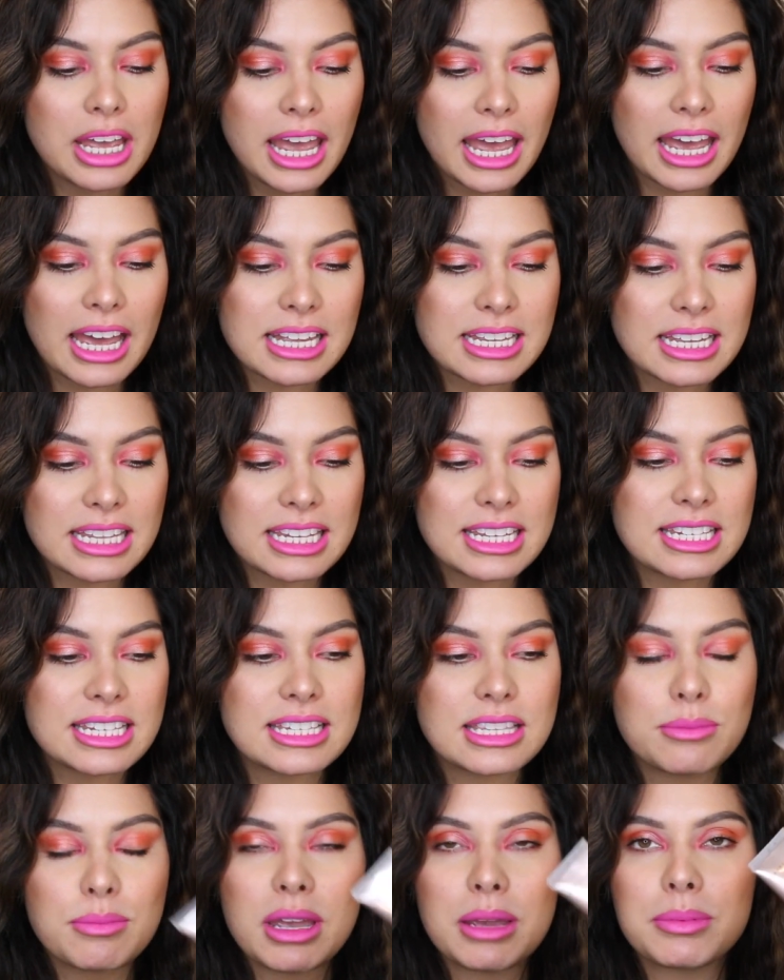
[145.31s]
And this is
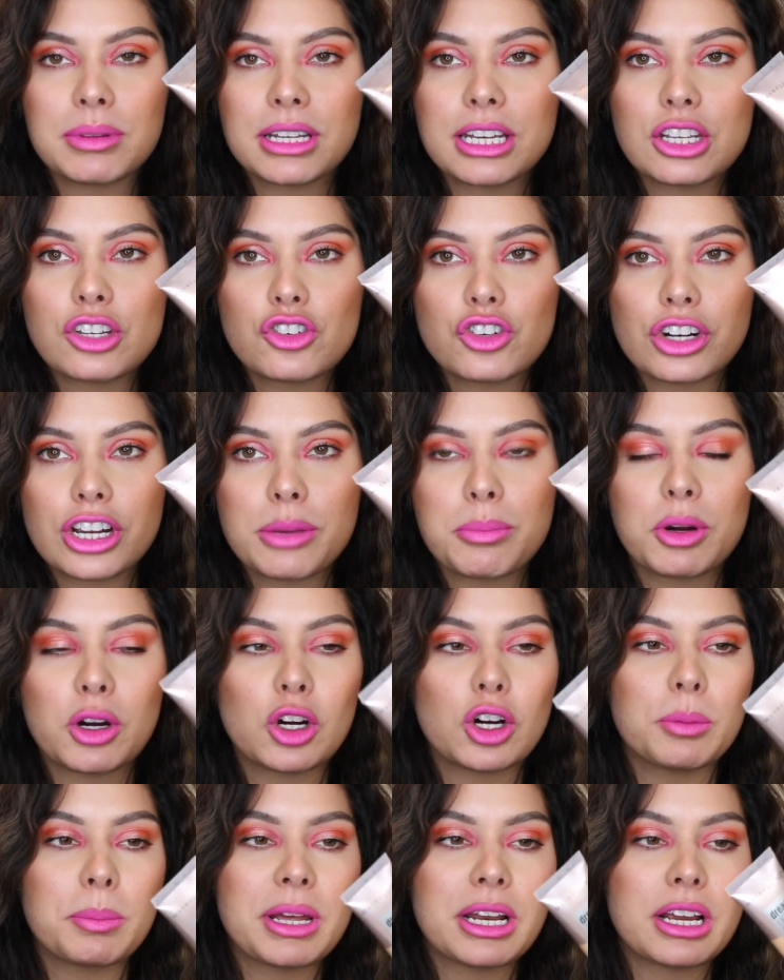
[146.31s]
the Maybelline Dream
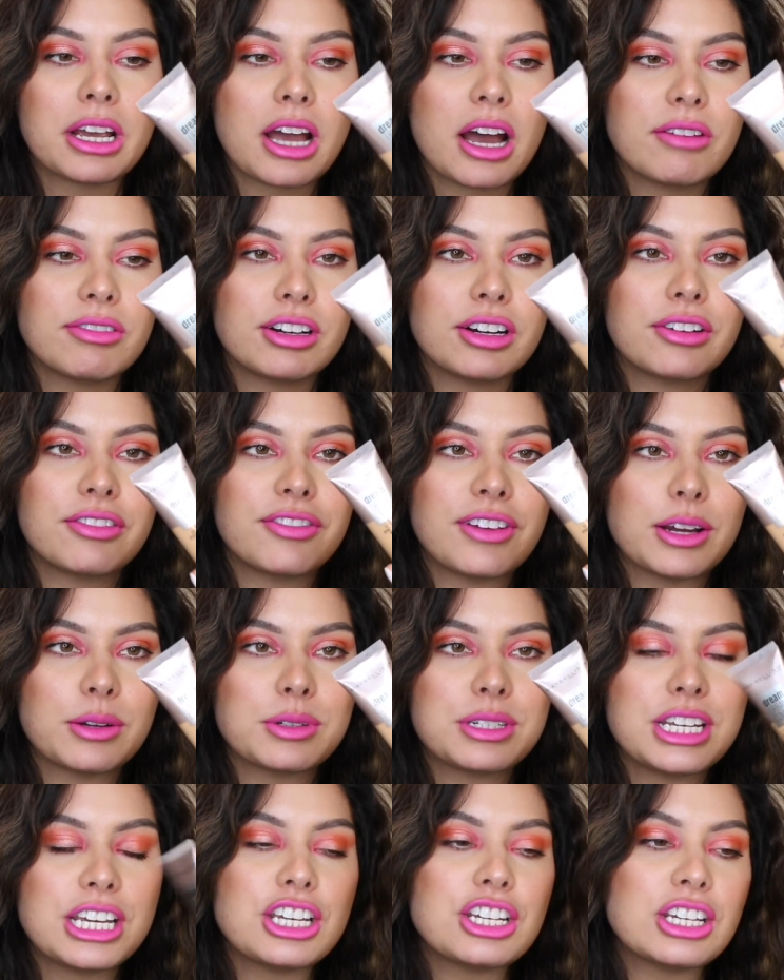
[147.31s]
Urban Cover
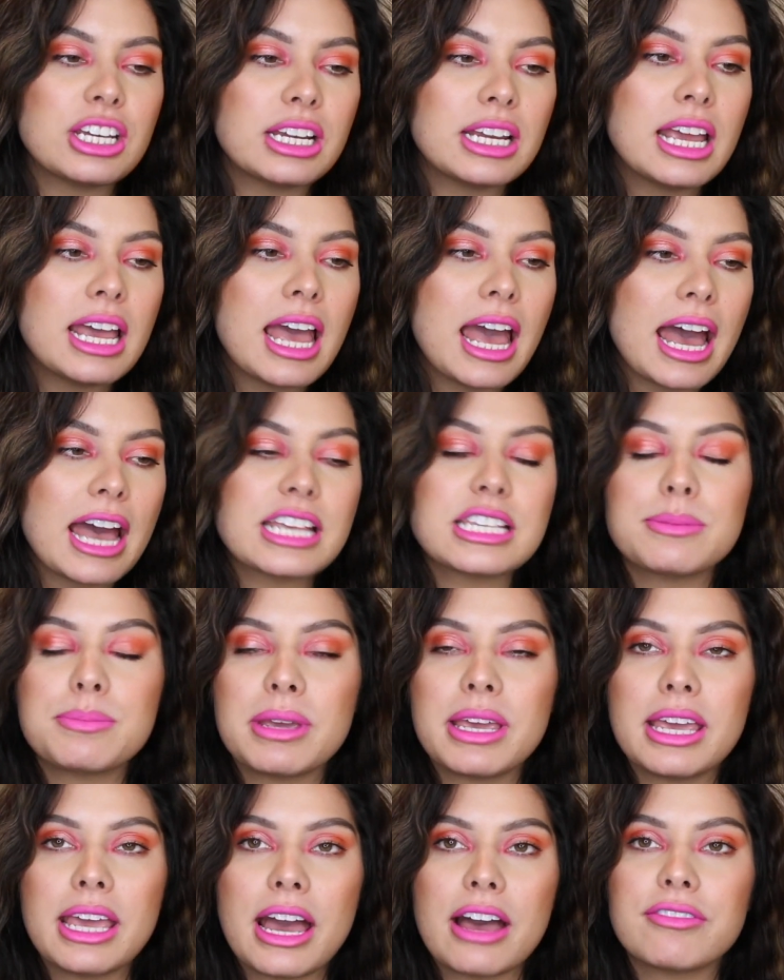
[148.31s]
Foundation
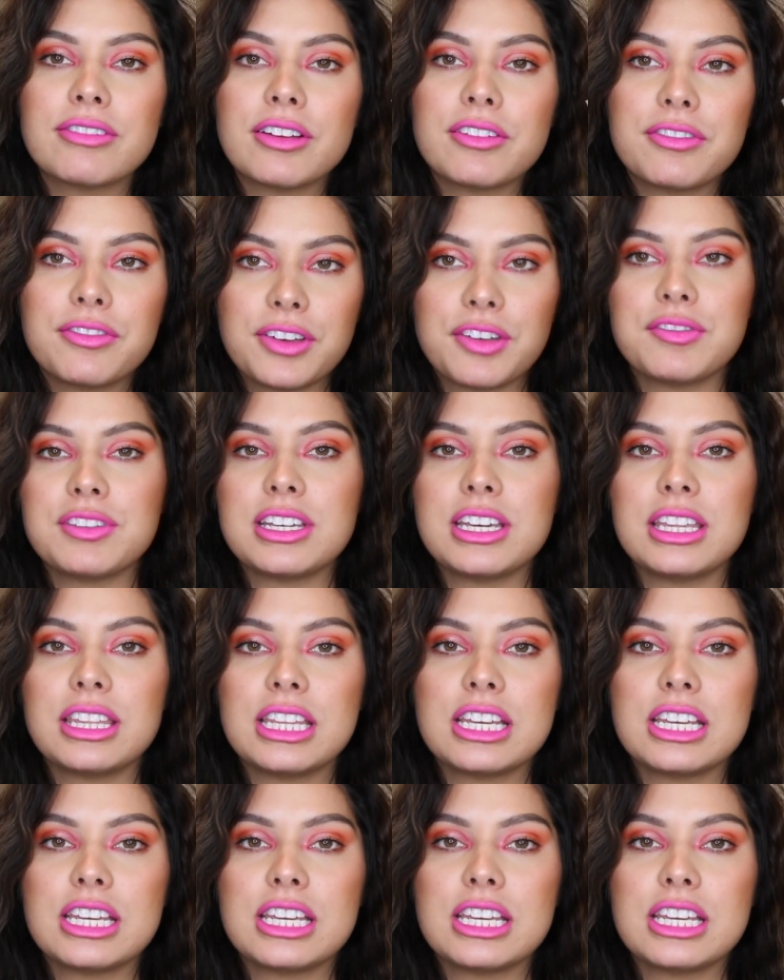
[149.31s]
SPF 50.